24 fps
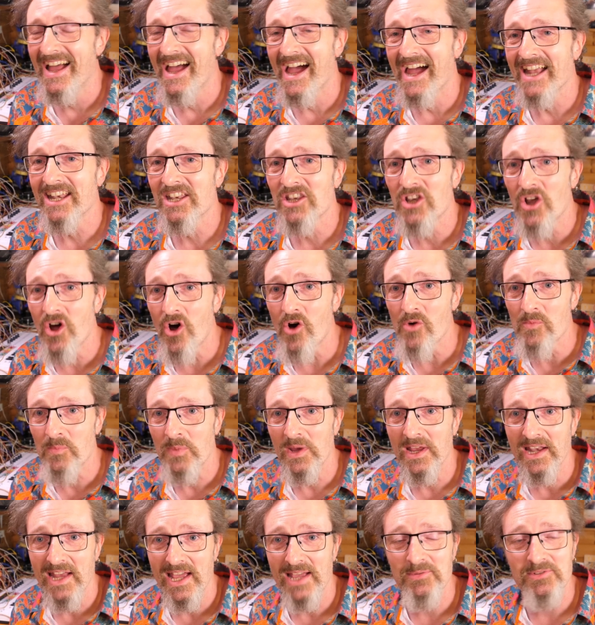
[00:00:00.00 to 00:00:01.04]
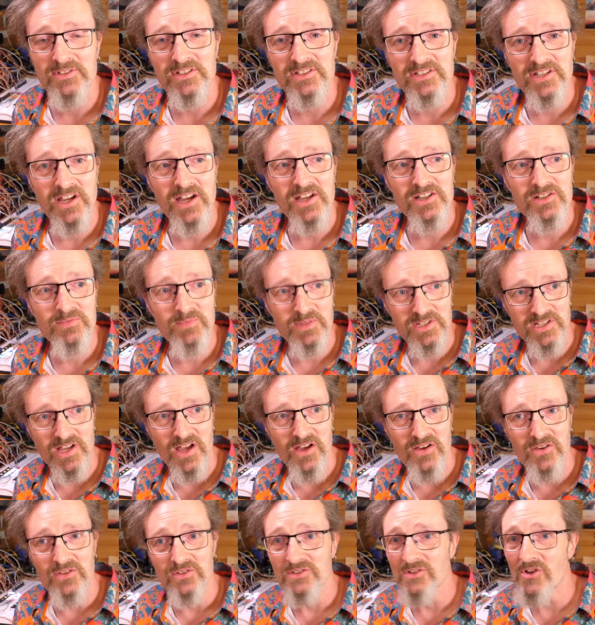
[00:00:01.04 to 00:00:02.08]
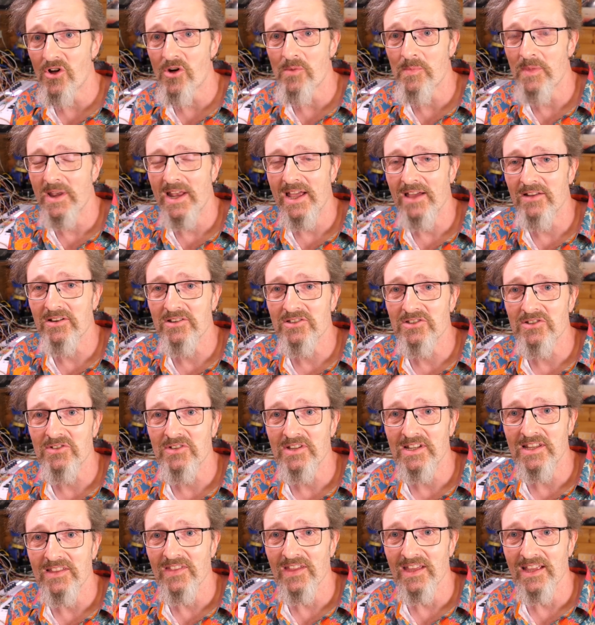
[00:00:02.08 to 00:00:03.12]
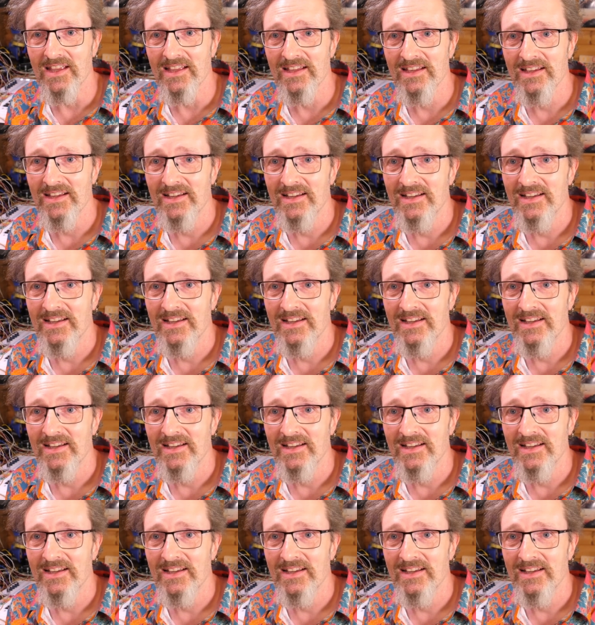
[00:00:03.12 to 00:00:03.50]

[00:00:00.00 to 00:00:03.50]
and not being able to touch my toes, not being able to do anything.